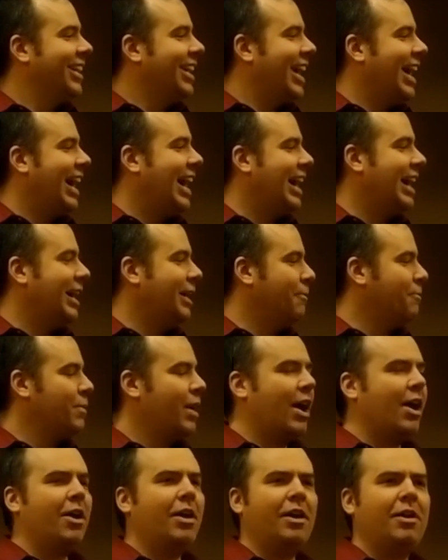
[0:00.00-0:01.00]
Um,
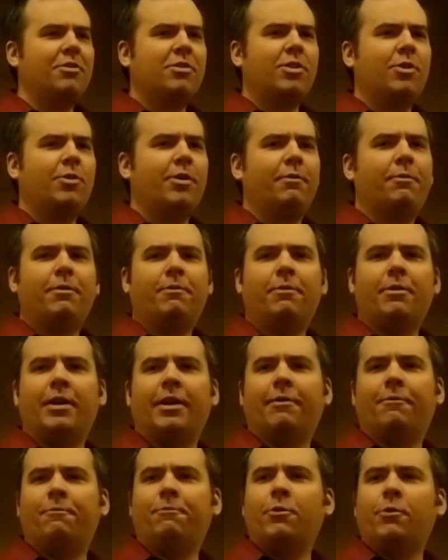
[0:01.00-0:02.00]
also, if
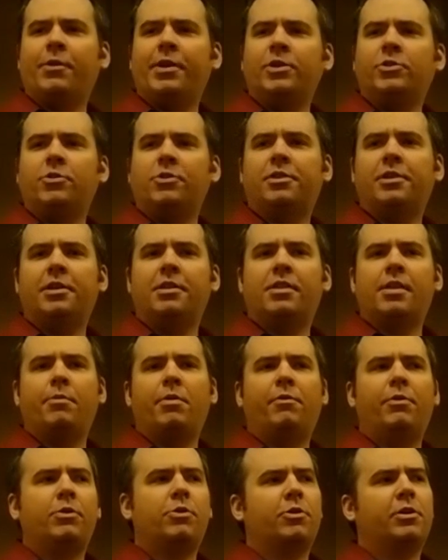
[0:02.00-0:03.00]
uh, you're interested, some
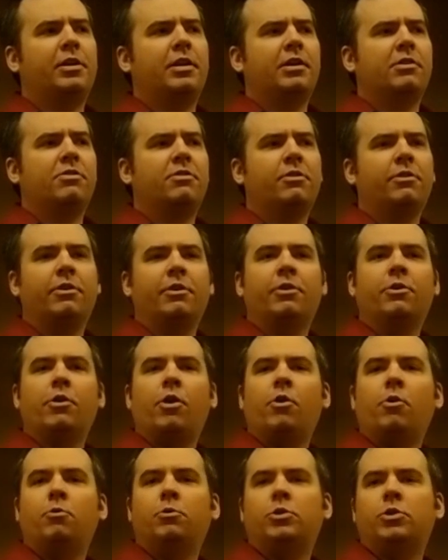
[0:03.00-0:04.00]
of us are going to
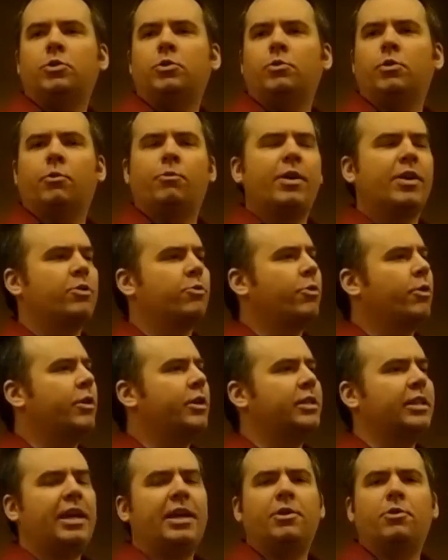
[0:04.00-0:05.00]
go to a
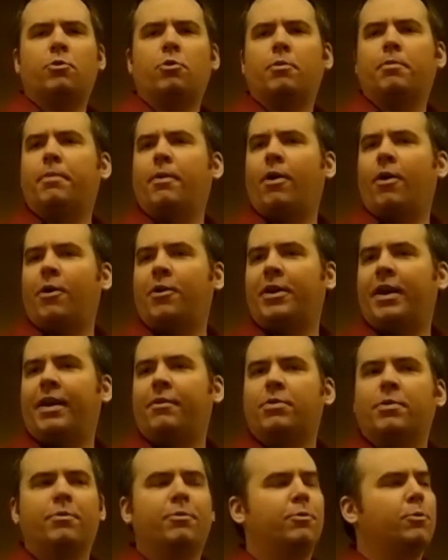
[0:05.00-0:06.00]
restaurant and or a bar and have
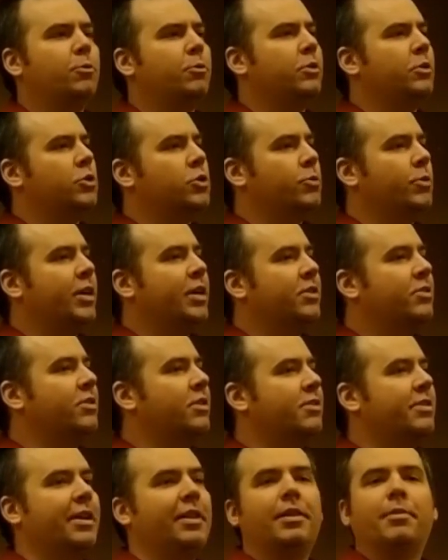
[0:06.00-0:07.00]
some food and drinks to
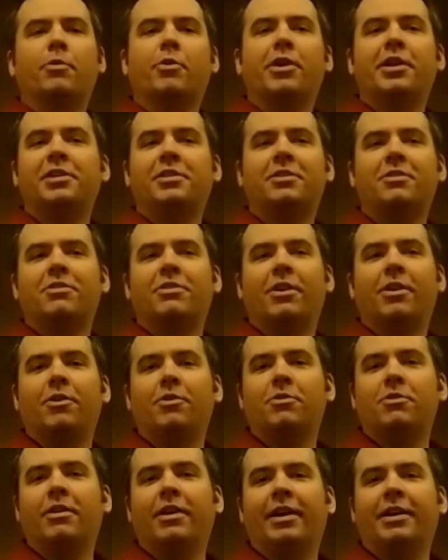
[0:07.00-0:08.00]
celebrate. So
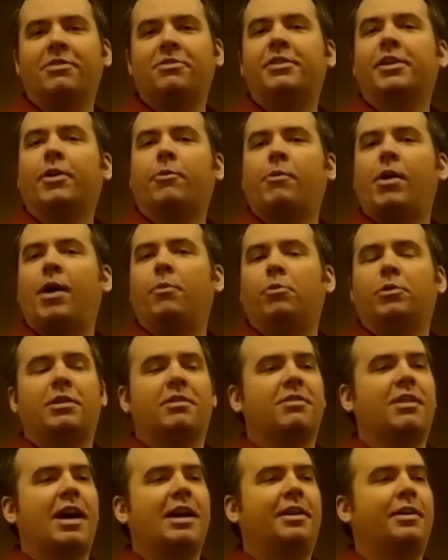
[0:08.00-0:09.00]
uh, stick around, we'll
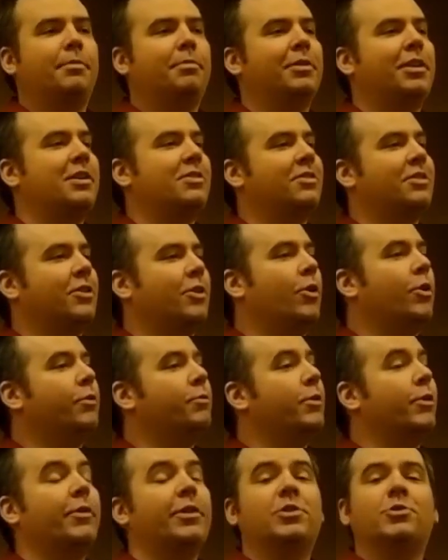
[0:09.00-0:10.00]
decide on a place to go
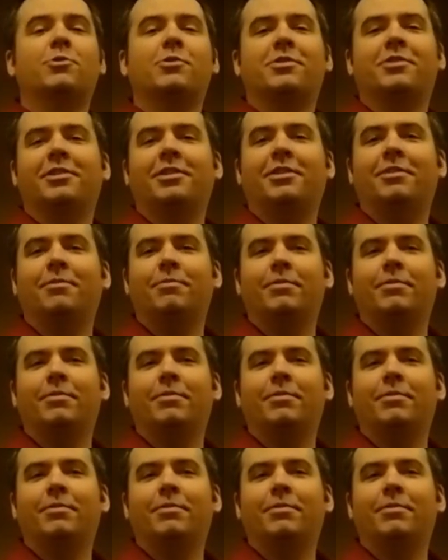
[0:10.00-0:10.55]
if you're interested.